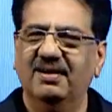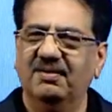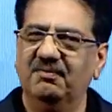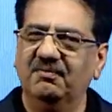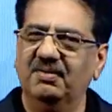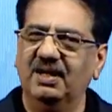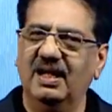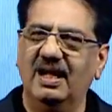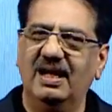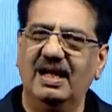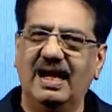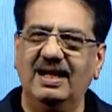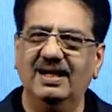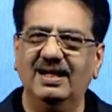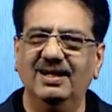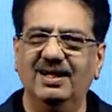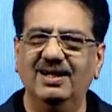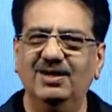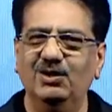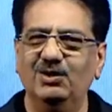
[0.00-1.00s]
When I
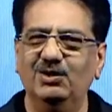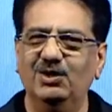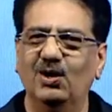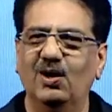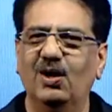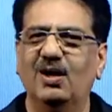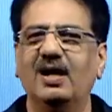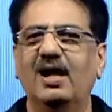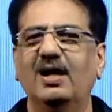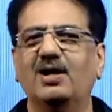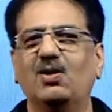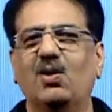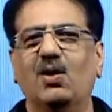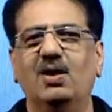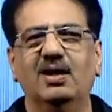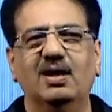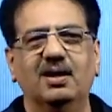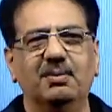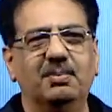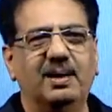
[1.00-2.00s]
landed in New York, I
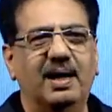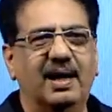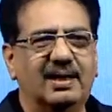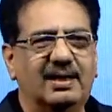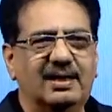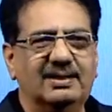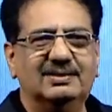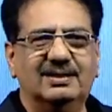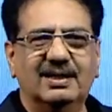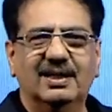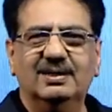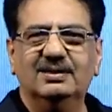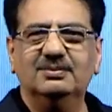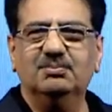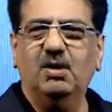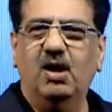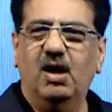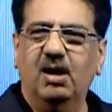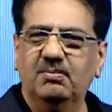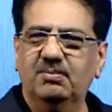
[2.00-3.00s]
called her back and says,
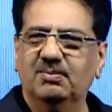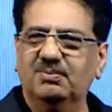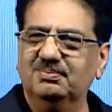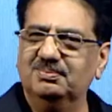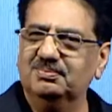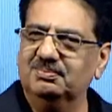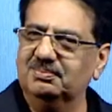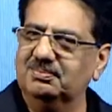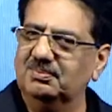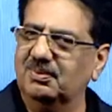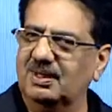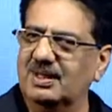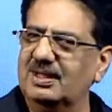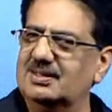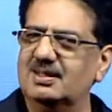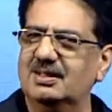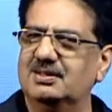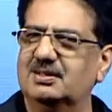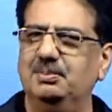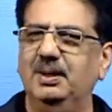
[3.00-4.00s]
Mom, what does
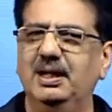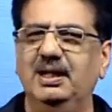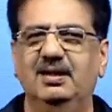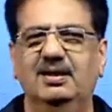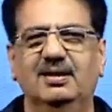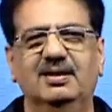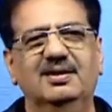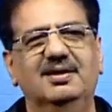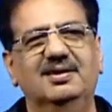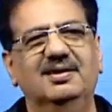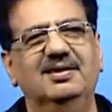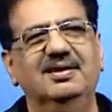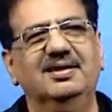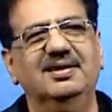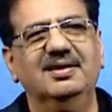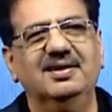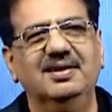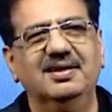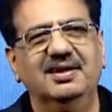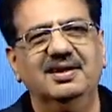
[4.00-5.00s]
this mean?
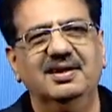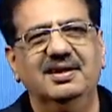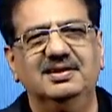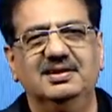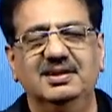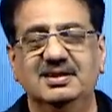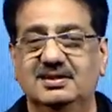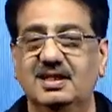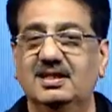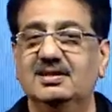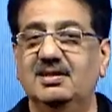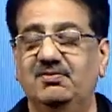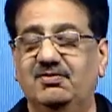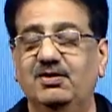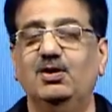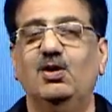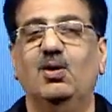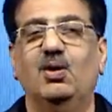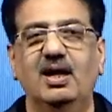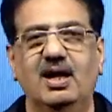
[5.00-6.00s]
She says, if you
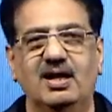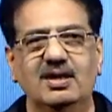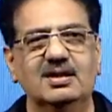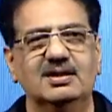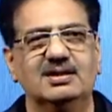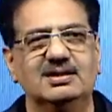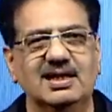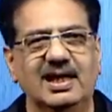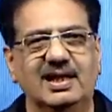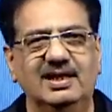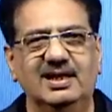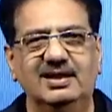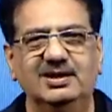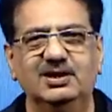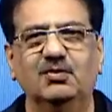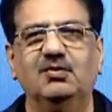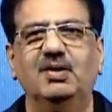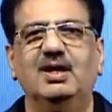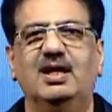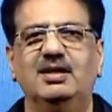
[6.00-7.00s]
don't understand it,
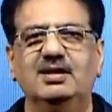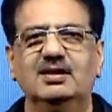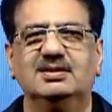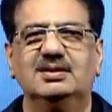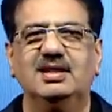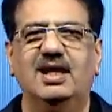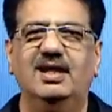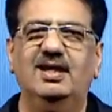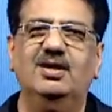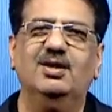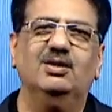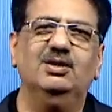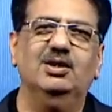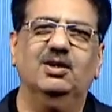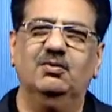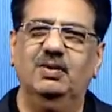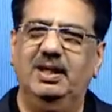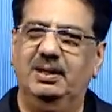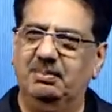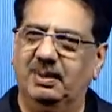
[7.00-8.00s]
you will understand it on your
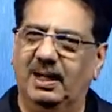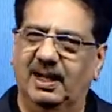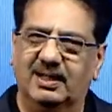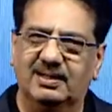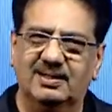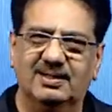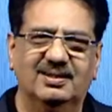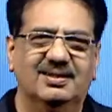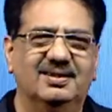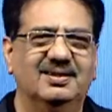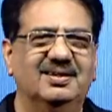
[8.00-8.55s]
way back.